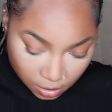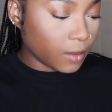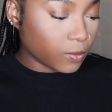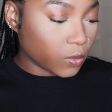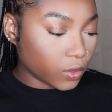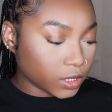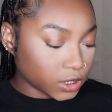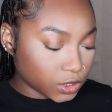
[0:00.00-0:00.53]
I'm
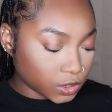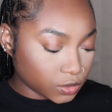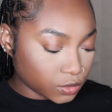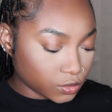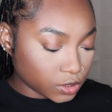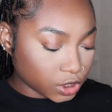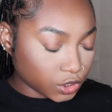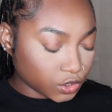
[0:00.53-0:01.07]
going to
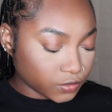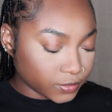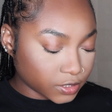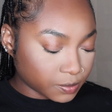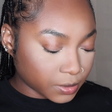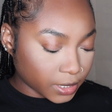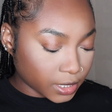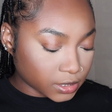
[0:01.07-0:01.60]
use
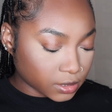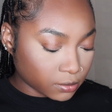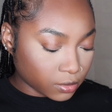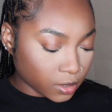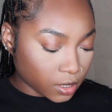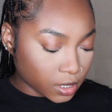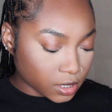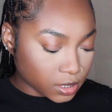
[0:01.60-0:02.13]
Juvia's Place
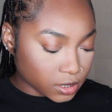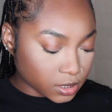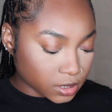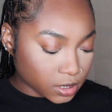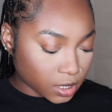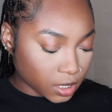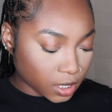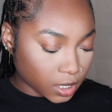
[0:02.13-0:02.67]

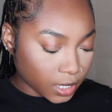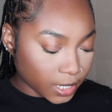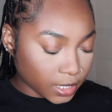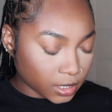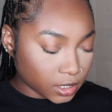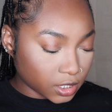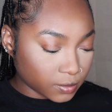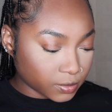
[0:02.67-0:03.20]
Bronzed
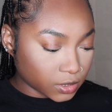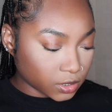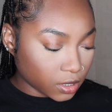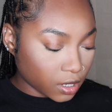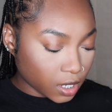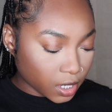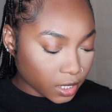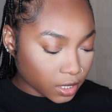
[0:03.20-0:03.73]
in Deep
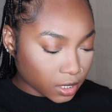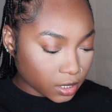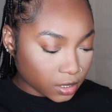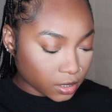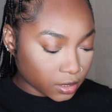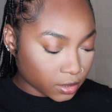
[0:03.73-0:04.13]
Dark.